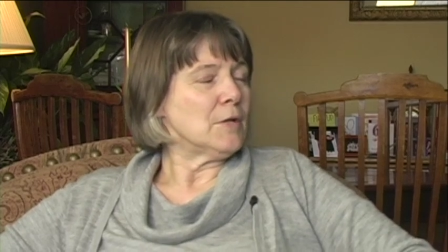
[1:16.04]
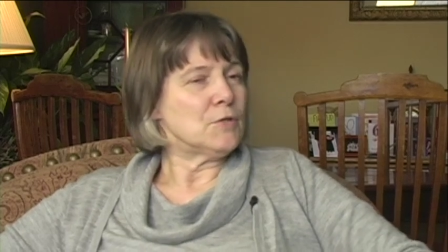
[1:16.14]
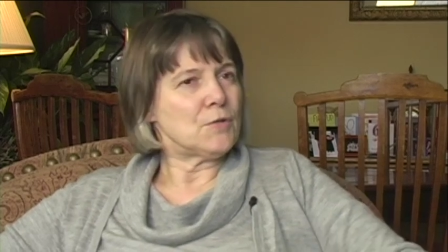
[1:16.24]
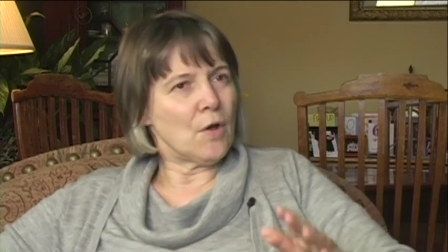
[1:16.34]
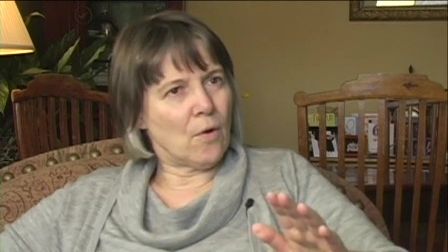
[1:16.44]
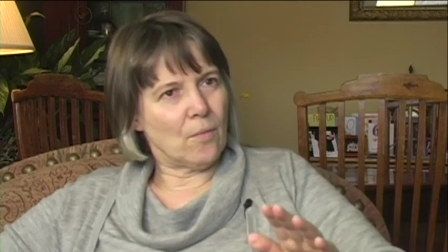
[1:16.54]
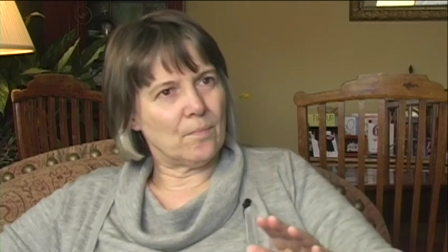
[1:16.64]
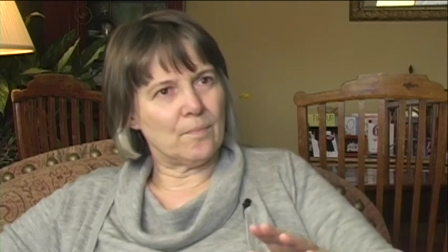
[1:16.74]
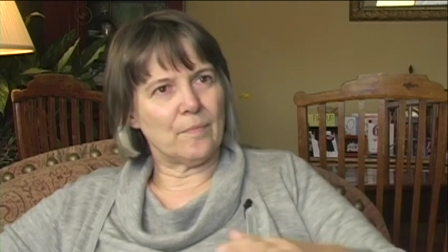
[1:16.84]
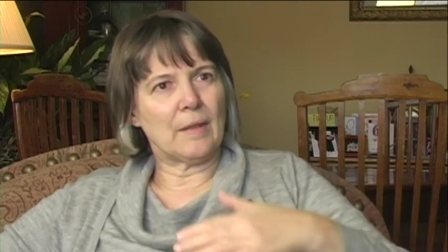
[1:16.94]

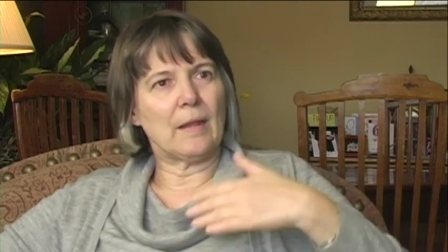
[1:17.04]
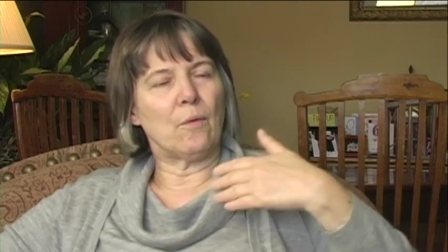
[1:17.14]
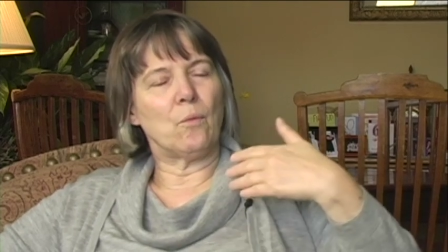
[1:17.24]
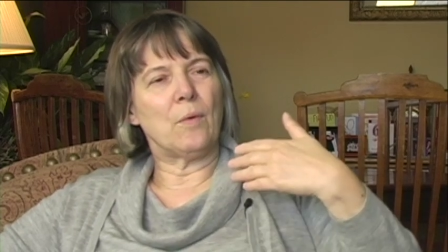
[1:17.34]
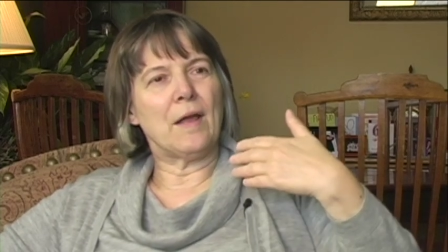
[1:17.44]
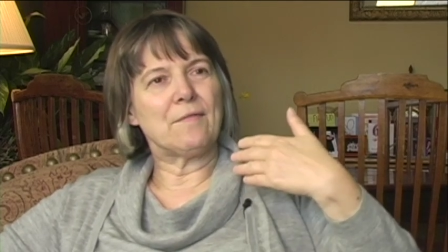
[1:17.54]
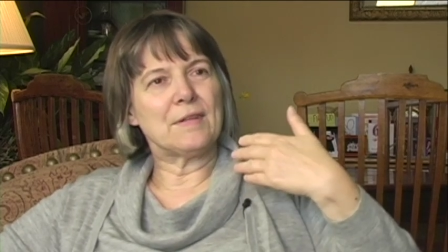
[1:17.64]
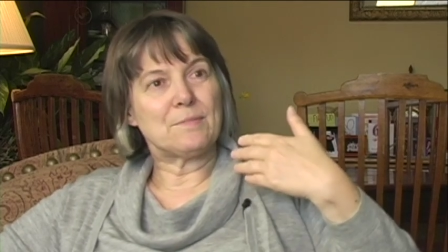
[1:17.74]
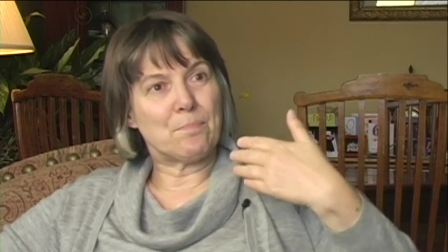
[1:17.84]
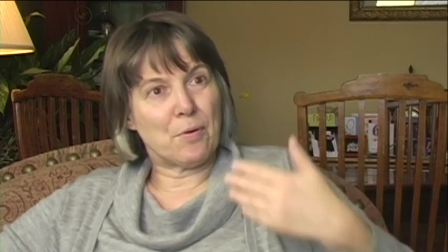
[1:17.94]
So we have
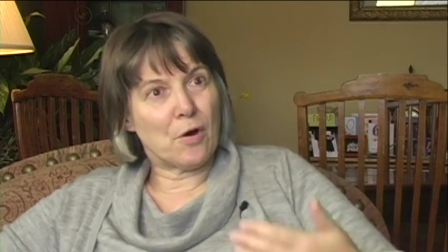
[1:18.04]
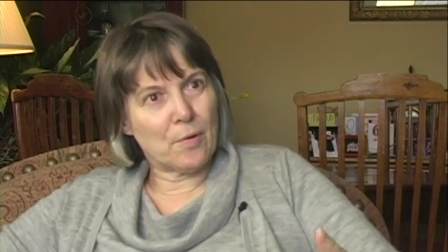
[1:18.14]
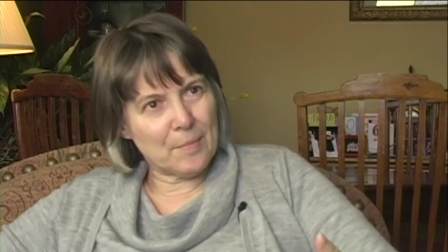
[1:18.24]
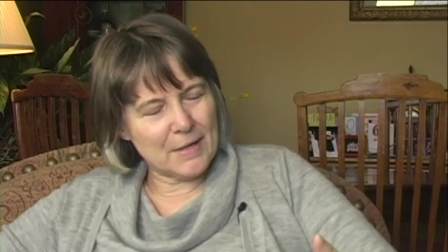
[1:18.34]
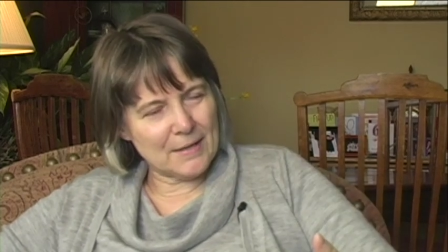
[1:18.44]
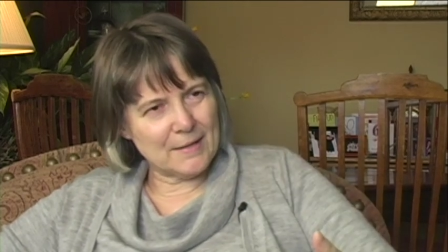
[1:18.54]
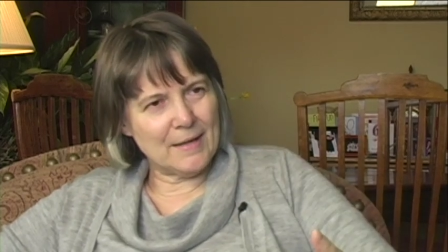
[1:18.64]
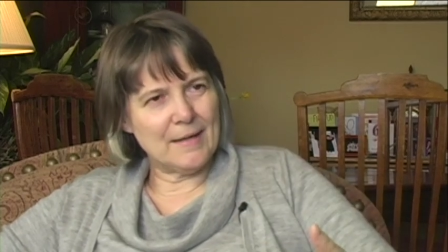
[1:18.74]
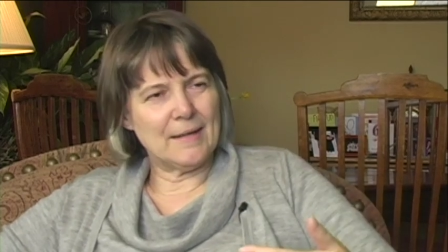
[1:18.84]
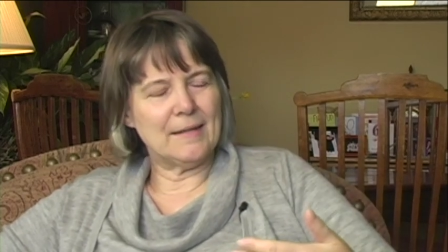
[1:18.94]
this permanent
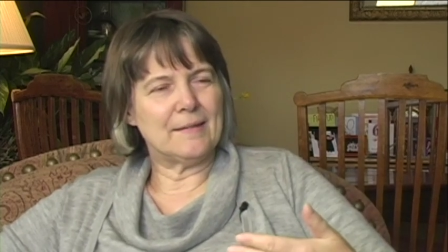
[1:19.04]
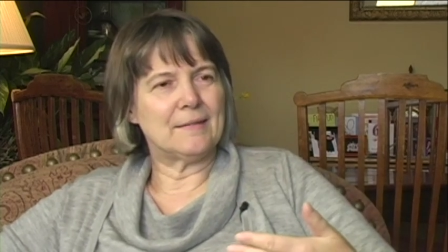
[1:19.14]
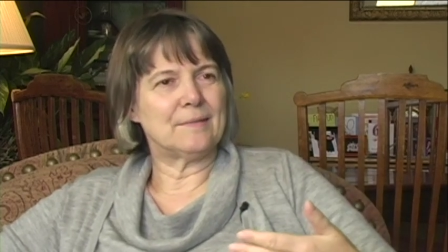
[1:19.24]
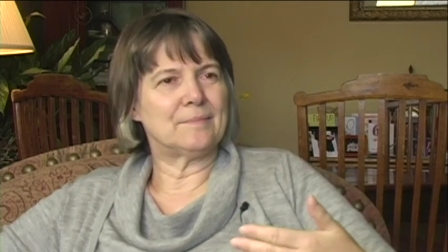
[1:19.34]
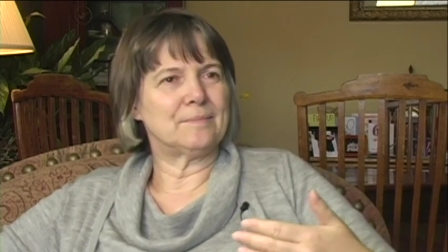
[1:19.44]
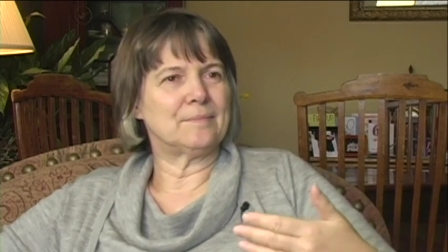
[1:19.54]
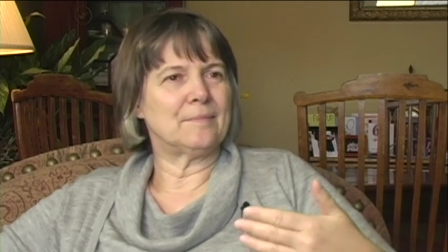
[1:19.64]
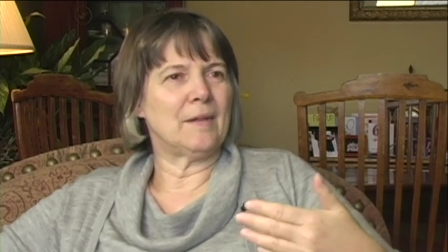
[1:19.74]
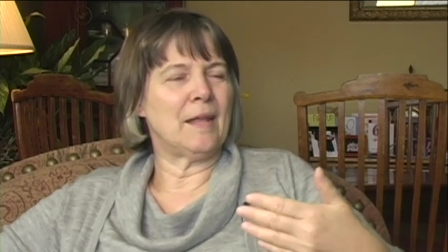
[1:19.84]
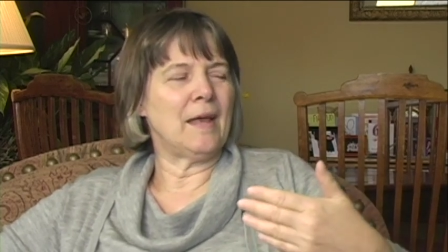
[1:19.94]
need,
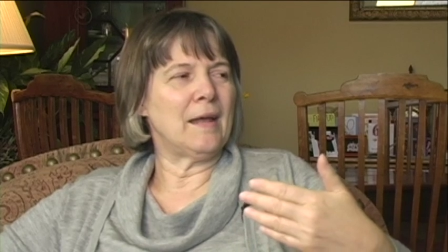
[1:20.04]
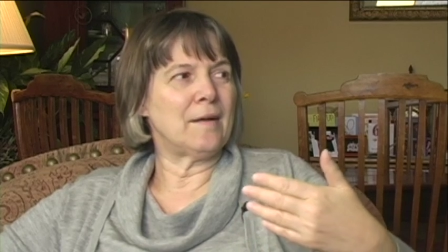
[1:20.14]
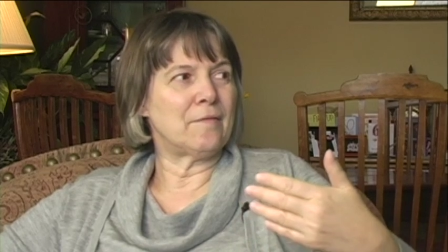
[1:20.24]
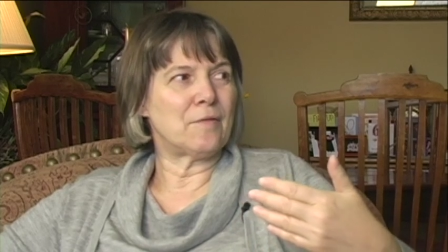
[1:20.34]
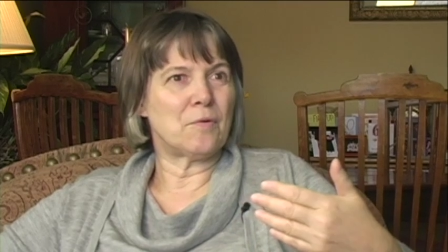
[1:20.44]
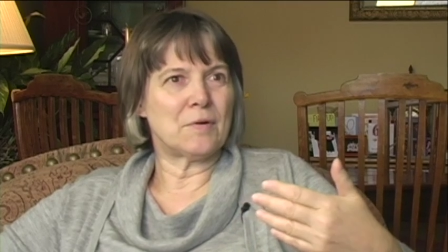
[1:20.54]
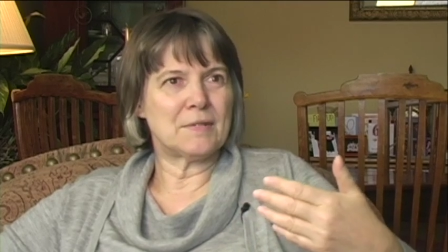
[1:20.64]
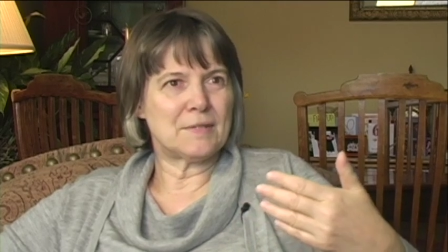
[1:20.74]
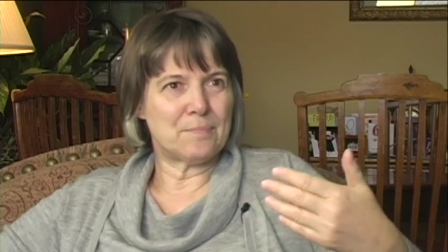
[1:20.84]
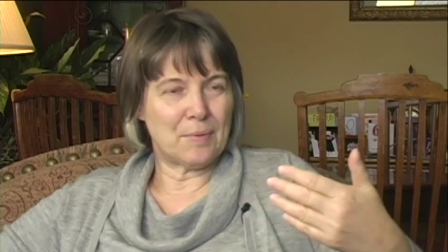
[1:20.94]
and of
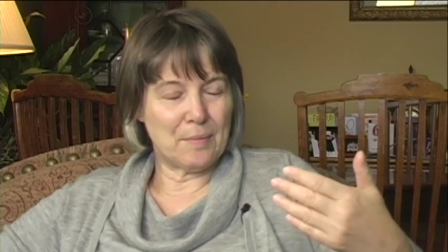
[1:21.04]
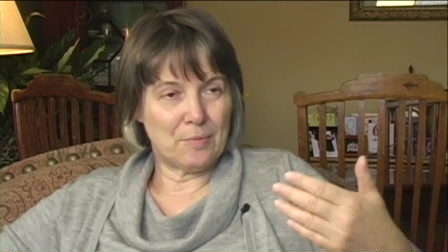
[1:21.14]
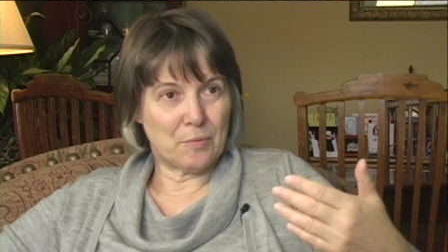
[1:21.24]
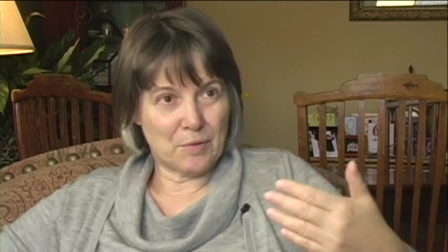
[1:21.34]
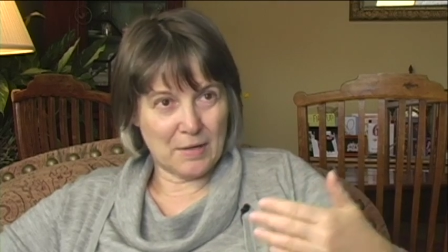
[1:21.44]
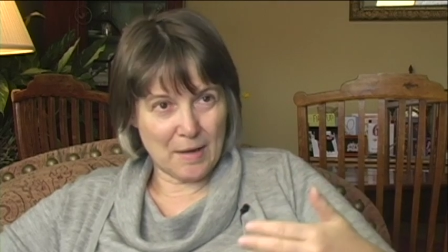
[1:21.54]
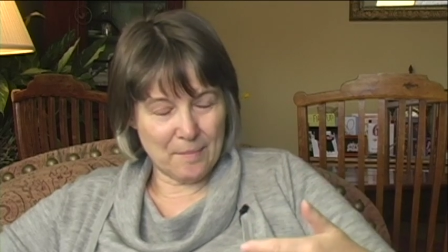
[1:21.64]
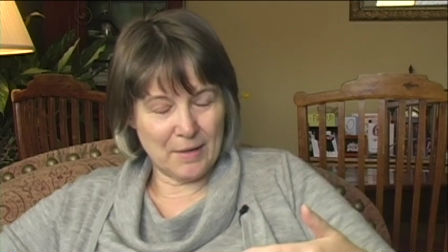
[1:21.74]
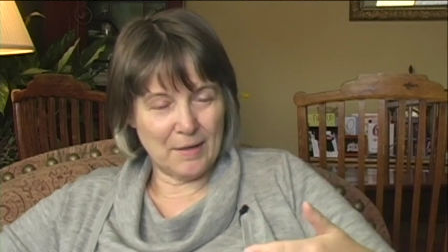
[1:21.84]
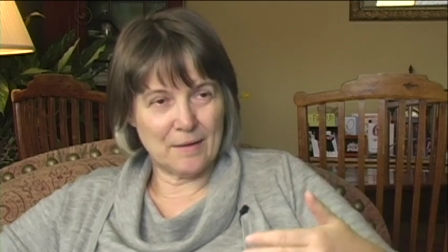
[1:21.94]
course people were
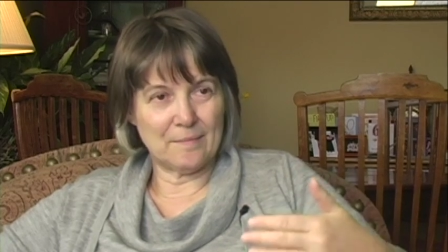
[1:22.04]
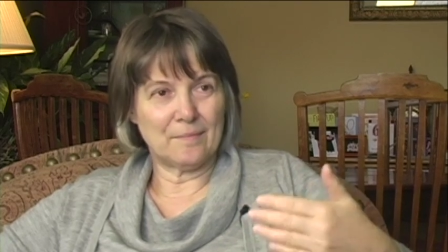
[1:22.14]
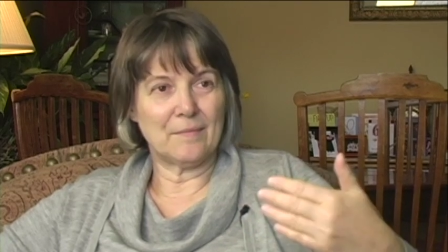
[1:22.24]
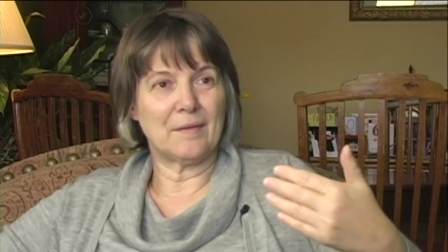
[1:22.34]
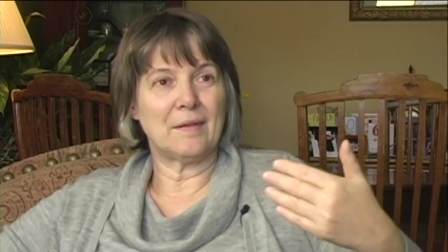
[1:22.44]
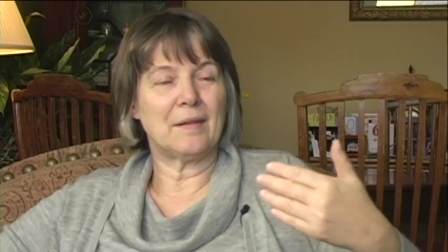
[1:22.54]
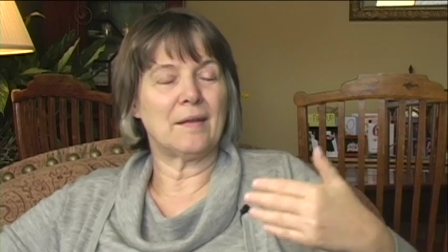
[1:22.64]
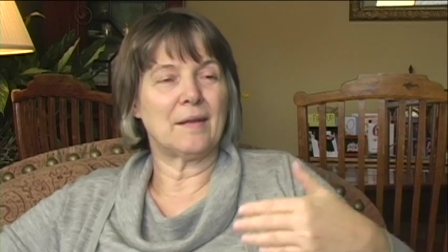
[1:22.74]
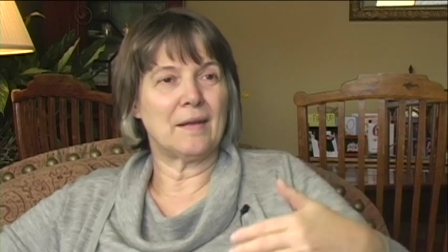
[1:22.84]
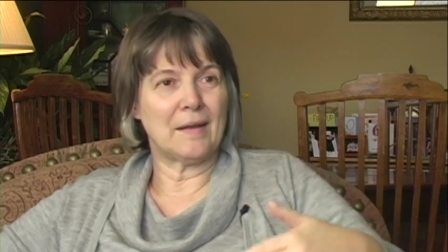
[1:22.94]
coming
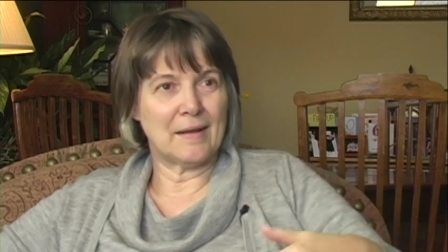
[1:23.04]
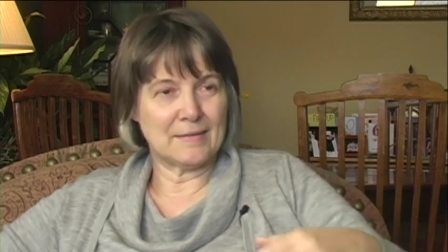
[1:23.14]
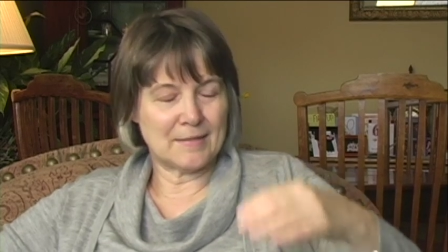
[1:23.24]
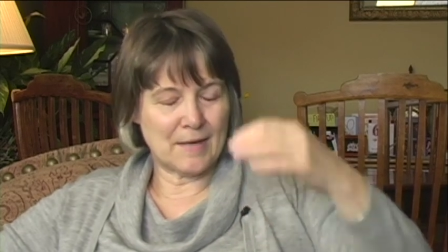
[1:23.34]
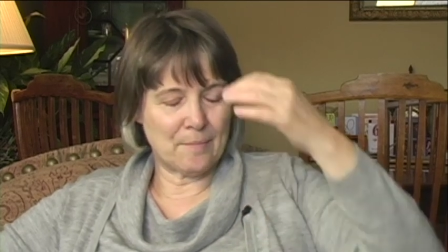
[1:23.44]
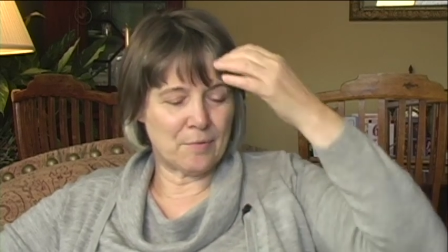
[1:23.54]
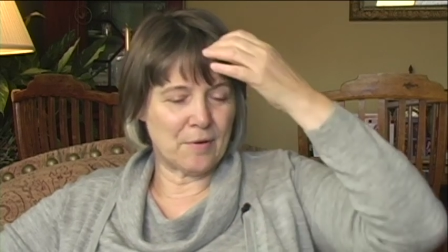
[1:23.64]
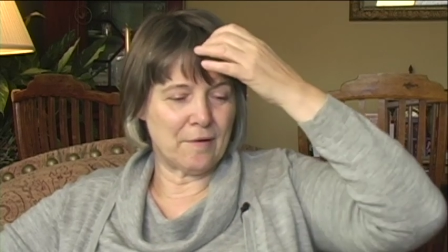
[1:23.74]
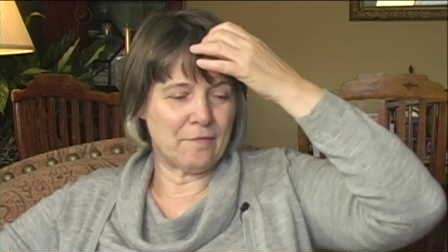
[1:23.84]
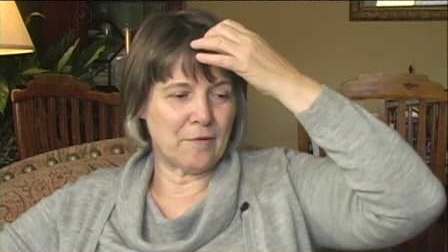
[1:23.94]
as
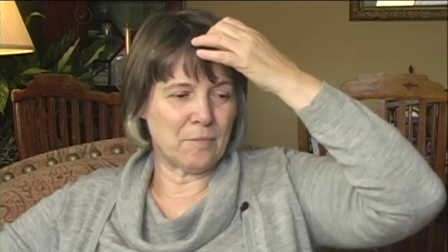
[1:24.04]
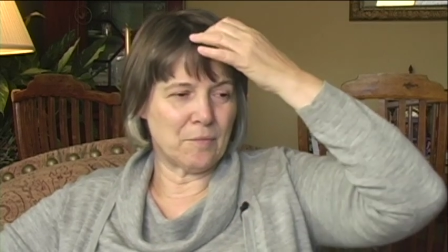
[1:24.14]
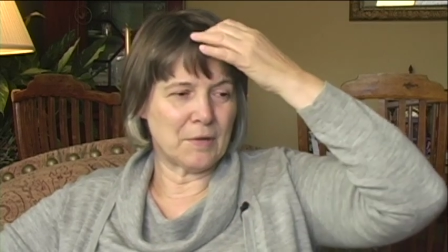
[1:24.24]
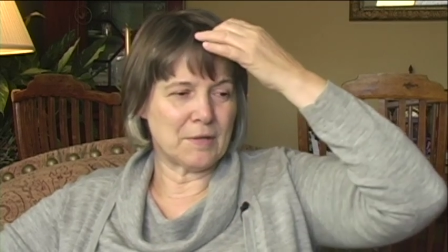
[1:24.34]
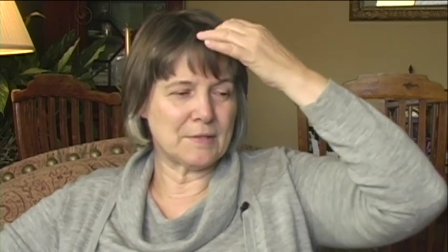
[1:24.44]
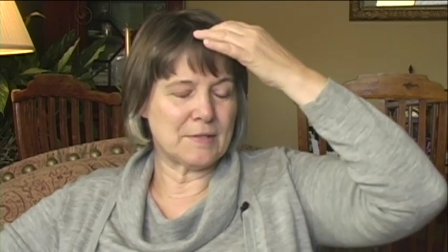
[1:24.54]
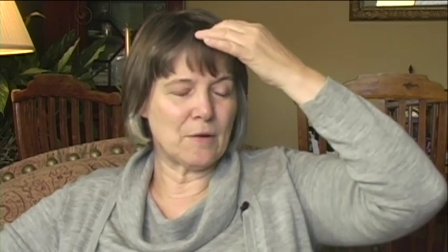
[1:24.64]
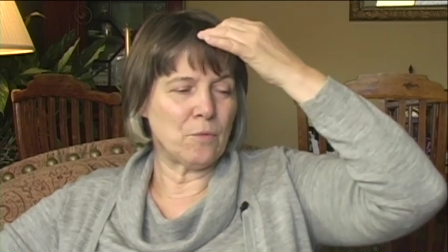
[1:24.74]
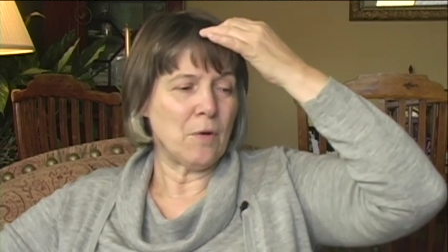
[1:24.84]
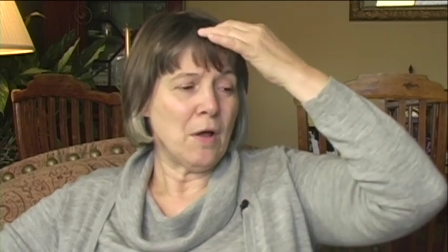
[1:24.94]
temporary foreign workers.
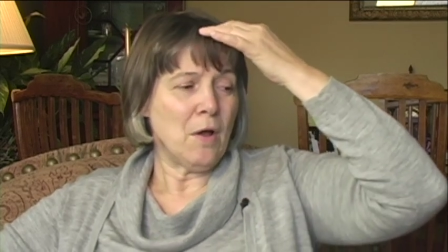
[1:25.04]
So